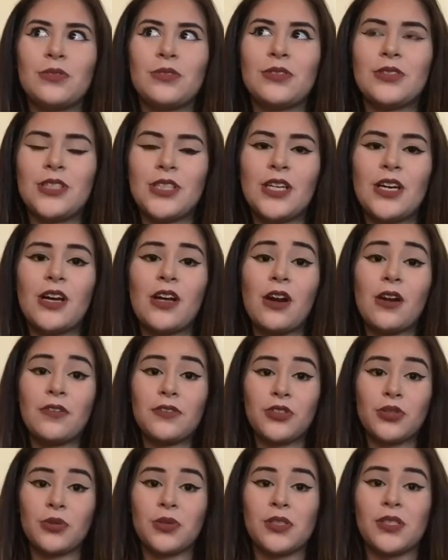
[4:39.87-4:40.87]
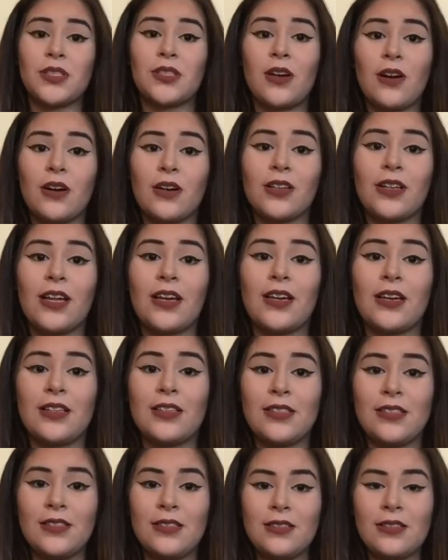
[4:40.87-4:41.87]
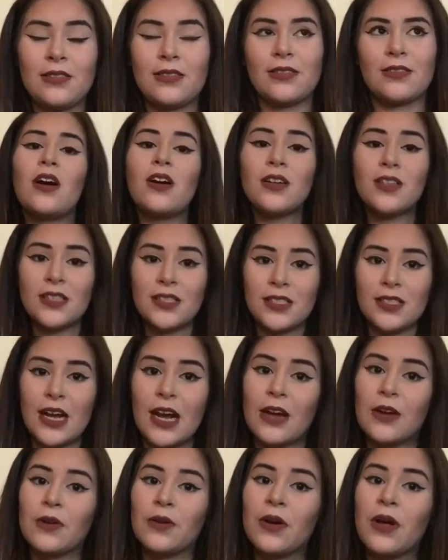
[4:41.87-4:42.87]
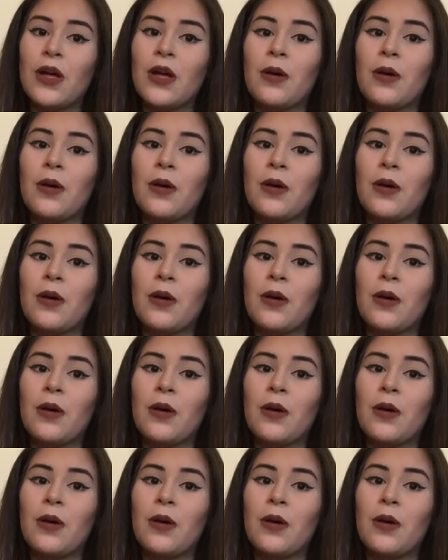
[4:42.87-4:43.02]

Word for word: the cutoff shorts are like in iron style